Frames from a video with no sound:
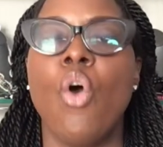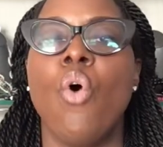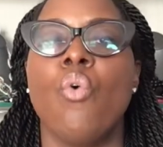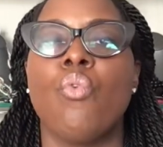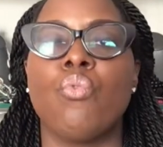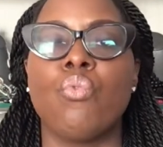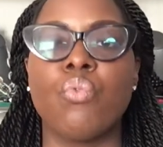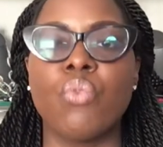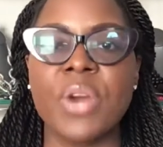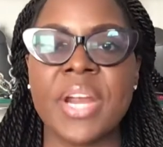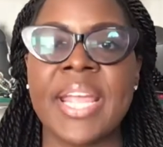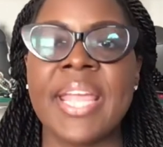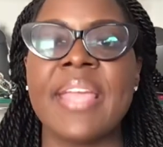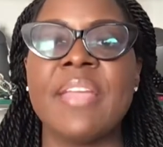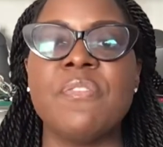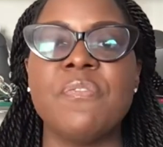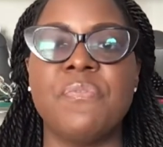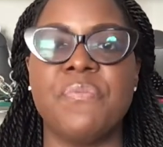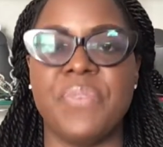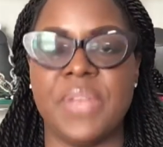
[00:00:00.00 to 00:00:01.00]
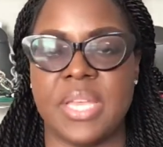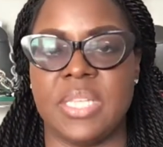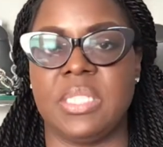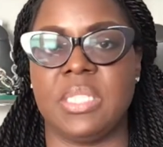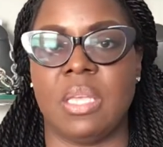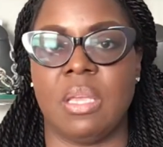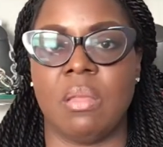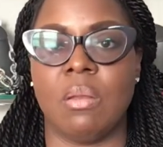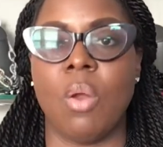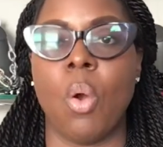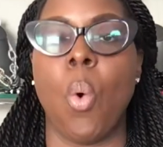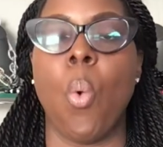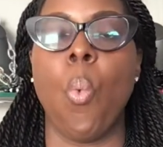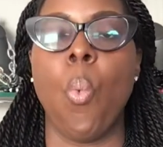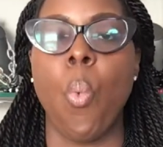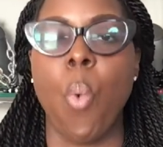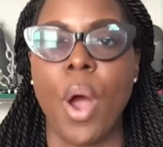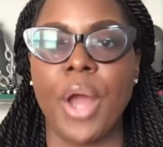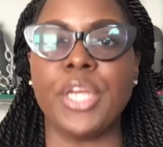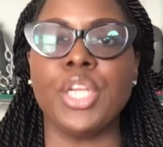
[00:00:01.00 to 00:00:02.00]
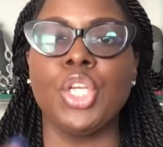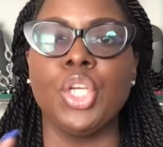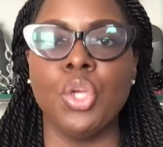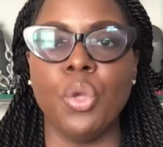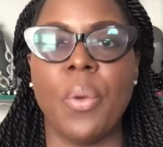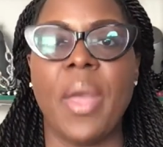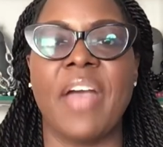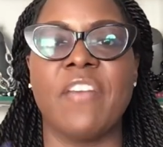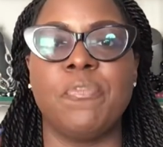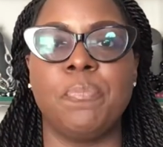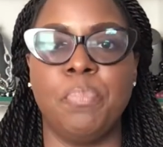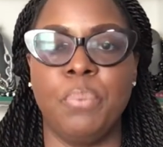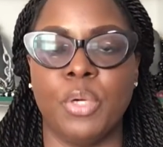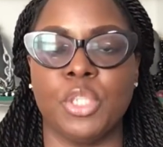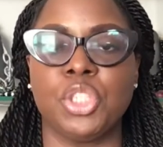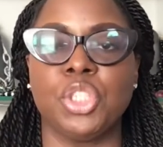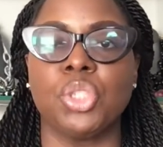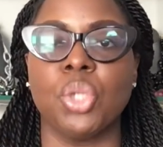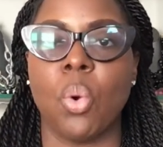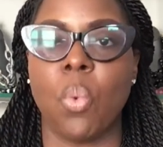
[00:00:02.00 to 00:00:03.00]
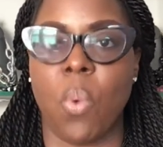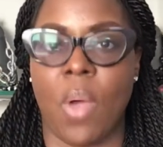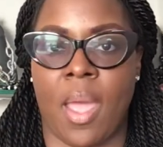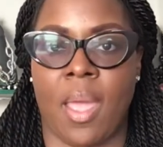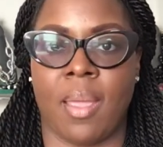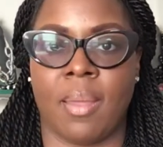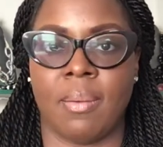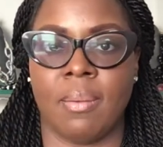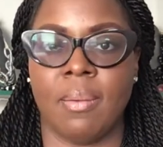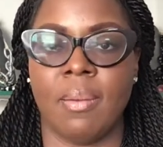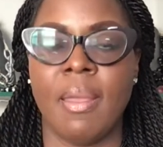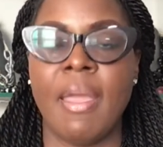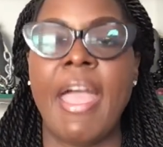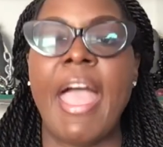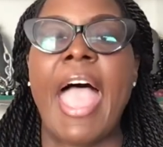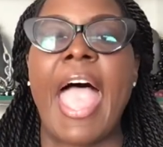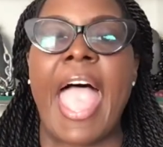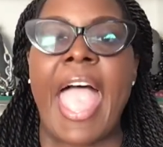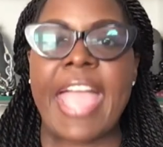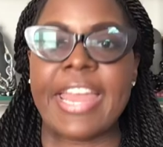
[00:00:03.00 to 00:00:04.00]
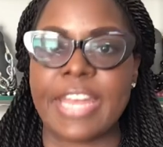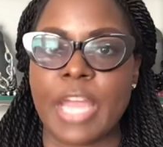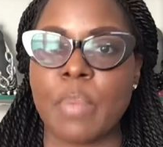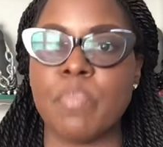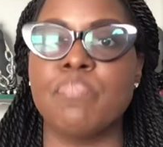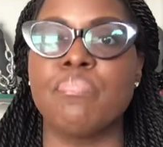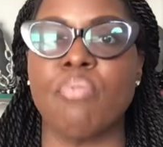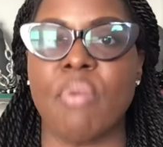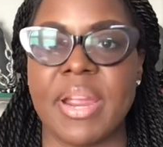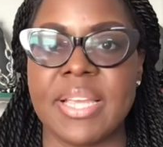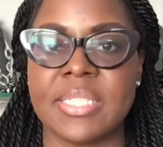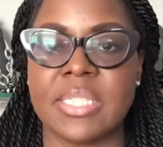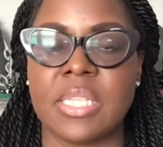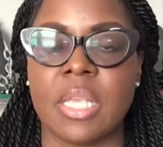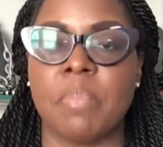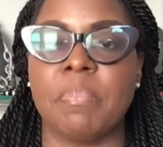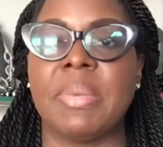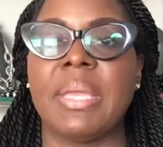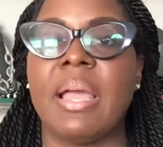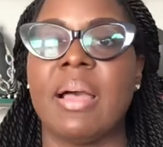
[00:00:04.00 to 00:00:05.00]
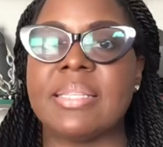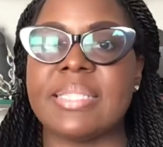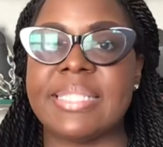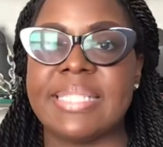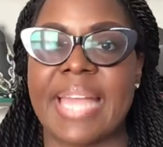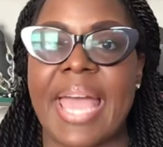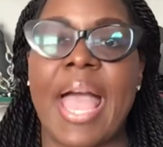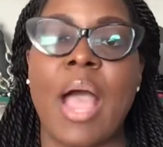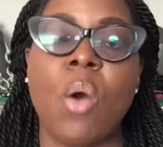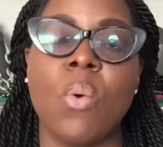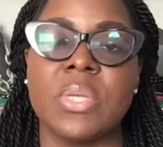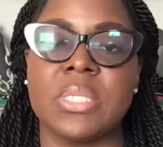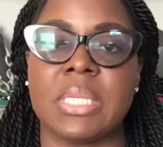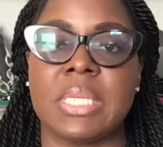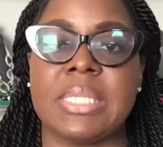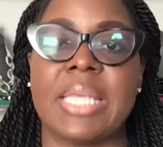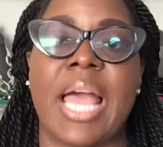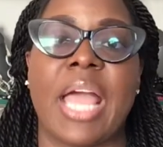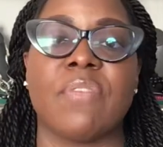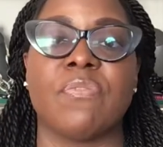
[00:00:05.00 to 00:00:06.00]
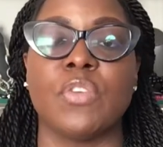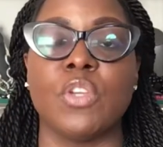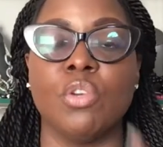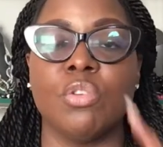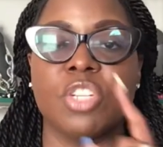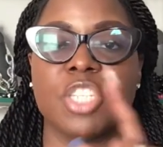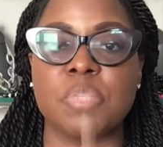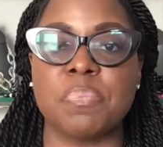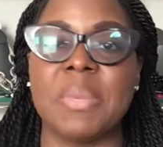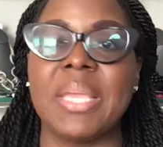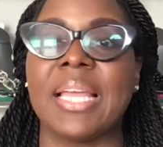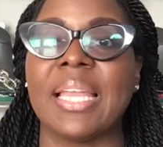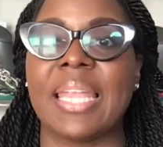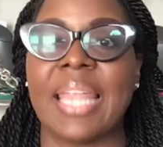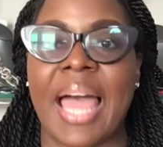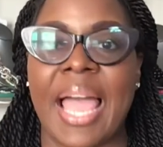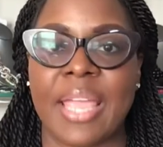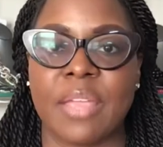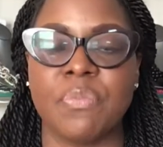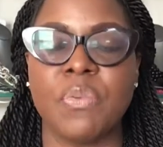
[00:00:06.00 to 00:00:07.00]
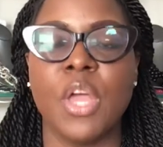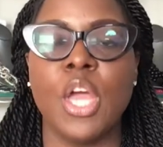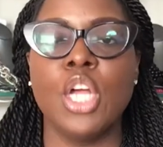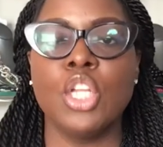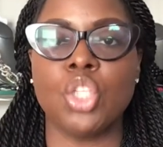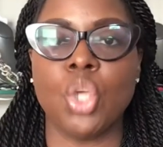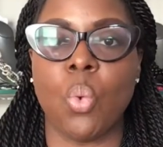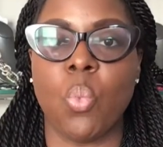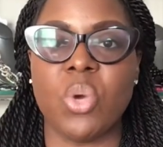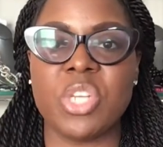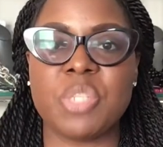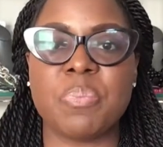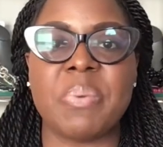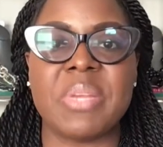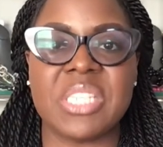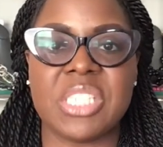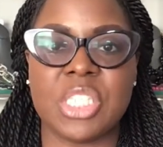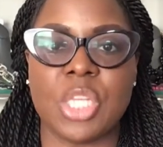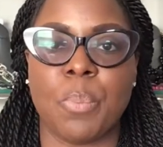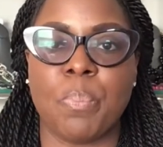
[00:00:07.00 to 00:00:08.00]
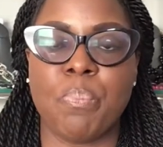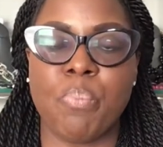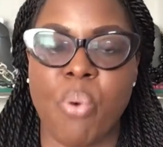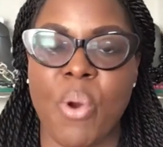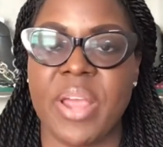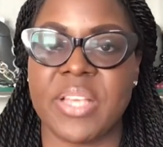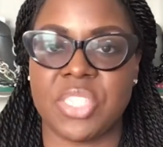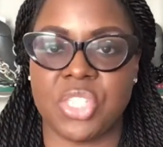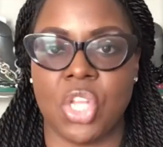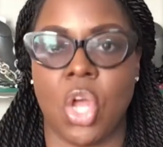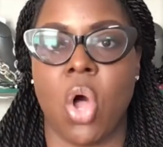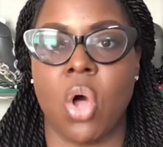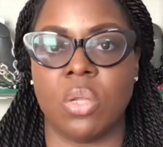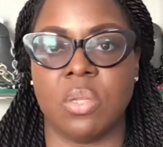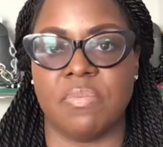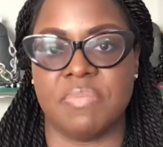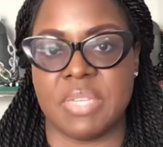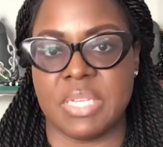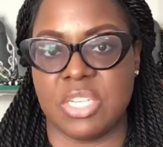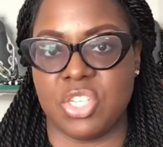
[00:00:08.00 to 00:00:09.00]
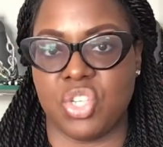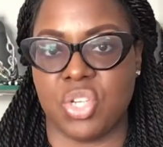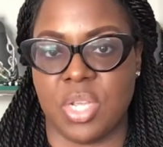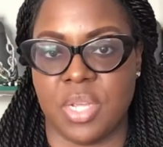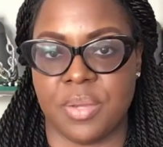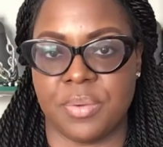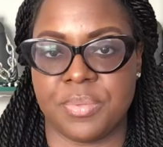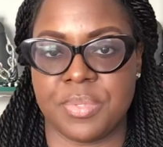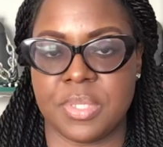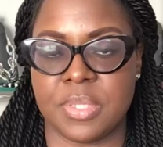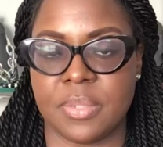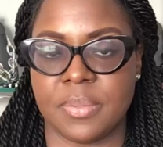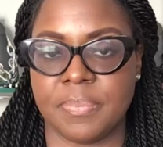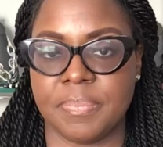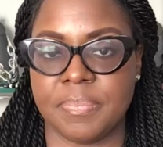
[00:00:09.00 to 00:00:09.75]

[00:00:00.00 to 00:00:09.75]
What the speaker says: Revisit what you have pushed away and embrace it, because now is the time for you to speak life to what's been suppressed all of these years.